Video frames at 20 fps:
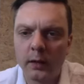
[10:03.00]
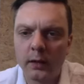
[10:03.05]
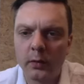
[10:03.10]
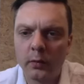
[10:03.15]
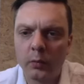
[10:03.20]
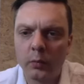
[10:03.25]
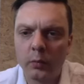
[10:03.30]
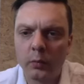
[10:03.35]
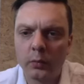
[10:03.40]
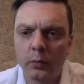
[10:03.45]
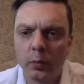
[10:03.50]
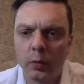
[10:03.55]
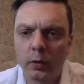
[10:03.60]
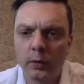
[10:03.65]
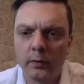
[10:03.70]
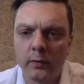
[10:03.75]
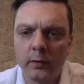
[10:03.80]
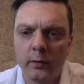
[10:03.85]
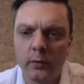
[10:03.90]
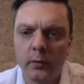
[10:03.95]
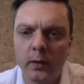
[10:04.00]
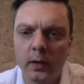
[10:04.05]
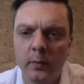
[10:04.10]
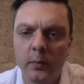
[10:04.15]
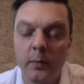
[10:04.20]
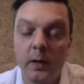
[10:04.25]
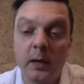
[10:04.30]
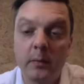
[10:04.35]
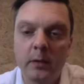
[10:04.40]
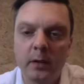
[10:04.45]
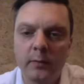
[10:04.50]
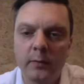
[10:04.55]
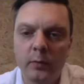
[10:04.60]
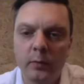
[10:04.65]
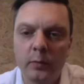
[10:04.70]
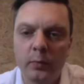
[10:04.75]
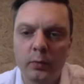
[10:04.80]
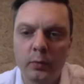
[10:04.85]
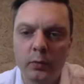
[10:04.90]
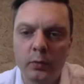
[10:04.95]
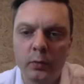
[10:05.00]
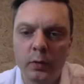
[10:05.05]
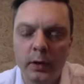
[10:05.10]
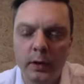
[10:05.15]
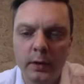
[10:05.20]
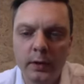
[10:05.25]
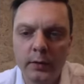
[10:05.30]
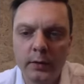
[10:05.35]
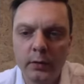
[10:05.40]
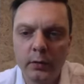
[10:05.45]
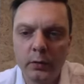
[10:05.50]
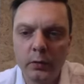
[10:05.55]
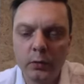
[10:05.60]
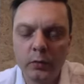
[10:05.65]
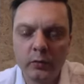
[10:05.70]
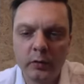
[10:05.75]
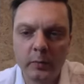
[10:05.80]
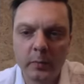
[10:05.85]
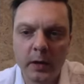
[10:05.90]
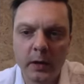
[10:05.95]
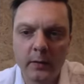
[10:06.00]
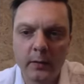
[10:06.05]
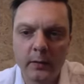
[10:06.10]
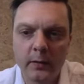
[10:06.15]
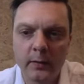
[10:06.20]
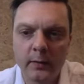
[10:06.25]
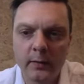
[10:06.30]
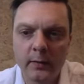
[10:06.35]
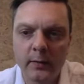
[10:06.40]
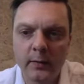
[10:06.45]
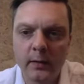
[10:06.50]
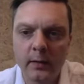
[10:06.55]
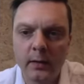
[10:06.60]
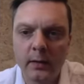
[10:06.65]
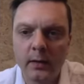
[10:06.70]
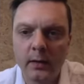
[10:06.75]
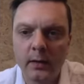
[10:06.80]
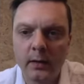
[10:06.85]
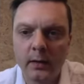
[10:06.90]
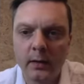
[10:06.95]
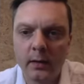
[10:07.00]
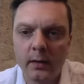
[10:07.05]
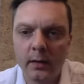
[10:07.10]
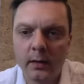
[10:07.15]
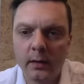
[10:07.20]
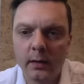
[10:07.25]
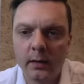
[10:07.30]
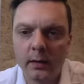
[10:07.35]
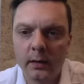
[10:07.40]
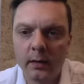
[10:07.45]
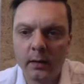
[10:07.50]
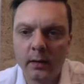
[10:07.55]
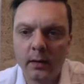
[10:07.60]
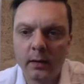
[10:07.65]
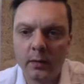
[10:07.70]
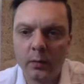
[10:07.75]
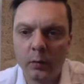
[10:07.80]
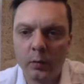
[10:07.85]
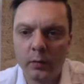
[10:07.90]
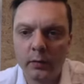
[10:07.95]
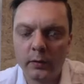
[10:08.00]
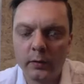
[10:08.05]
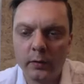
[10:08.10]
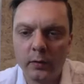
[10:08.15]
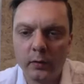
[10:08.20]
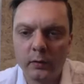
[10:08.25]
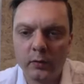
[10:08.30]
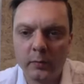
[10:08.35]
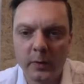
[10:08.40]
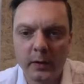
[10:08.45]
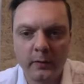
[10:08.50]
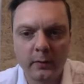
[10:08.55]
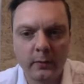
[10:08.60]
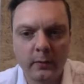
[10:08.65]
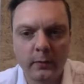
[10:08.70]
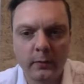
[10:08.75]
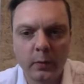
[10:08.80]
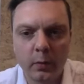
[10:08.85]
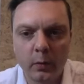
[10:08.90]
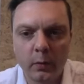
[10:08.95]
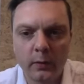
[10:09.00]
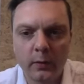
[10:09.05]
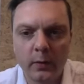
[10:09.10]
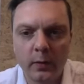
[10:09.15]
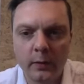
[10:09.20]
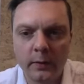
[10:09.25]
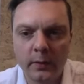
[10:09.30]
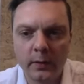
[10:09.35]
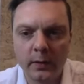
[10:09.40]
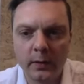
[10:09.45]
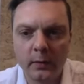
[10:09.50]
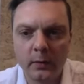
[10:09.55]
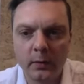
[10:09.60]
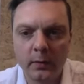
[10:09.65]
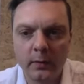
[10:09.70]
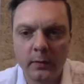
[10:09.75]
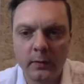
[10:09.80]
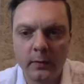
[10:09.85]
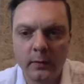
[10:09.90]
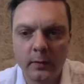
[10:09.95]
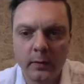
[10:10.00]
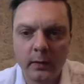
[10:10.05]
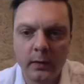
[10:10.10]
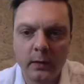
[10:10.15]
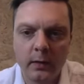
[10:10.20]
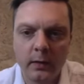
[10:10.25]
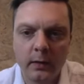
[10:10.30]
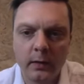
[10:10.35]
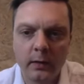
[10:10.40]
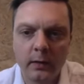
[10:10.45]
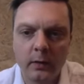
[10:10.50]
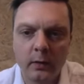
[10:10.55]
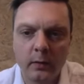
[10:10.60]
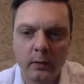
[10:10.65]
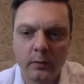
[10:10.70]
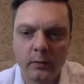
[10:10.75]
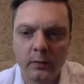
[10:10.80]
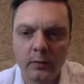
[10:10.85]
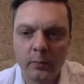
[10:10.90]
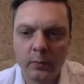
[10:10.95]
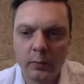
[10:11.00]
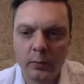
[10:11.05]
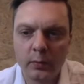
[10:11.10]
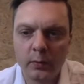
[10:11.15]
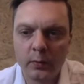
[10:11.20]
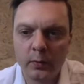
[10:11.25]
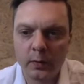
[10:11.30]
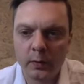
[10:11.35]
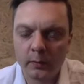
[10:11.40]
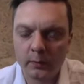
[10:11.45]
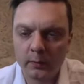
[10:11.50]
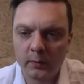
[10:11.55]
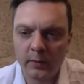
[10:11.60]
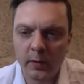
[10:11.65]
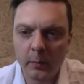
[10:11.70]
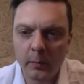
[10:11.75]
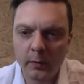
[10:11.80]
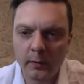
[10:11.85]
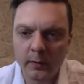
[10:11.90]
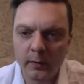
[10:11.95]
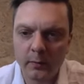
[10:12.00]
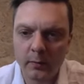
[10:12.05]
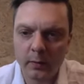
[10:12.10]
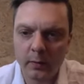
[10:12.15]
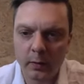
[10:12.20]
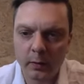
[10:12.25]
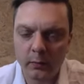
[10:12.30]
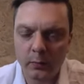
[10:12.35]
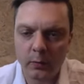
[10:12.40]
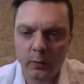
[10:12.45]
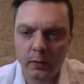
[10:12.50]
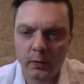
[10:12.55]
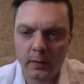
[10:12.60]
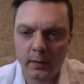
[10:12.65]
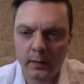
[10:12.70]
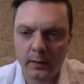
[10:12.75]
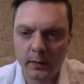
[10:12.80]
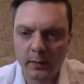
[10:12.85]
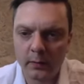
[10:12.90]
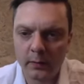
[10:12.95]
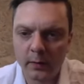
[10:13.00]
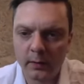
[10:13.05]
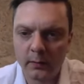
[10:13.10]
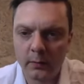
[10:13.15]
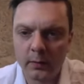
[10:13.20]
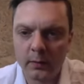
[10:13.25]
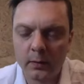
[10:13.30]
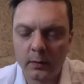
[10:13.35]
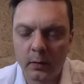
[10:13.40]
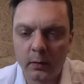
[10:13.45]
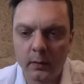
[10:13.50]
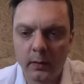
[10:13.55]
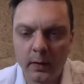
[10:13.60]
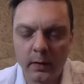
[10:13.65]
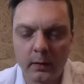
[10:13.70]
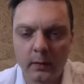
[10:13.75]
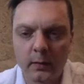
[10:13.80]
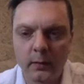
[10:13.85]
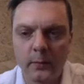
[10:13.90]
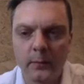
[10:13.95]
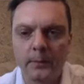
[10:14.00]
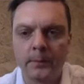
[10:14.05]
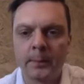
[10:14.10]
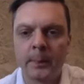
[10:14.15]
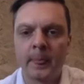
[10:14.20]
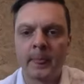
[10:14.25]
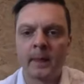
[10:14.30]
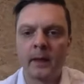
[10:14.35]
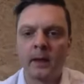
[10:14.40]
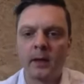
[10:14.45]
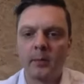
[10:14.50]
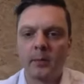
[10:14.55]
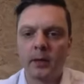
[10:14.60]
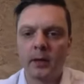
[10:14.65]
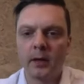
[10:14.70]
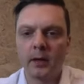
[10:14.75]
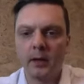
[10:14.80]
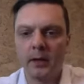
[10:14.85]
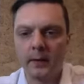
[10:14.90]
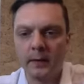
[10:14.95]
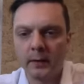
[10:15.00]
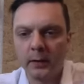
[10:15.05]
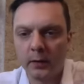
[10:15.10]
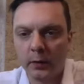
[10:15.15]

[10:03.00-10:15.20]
you would want to do that. Maybe if you brew huge amounts and you want huge amounts of cold coffee, you could, just brew some of it with hot water and then the rest with cold. I don't know. But,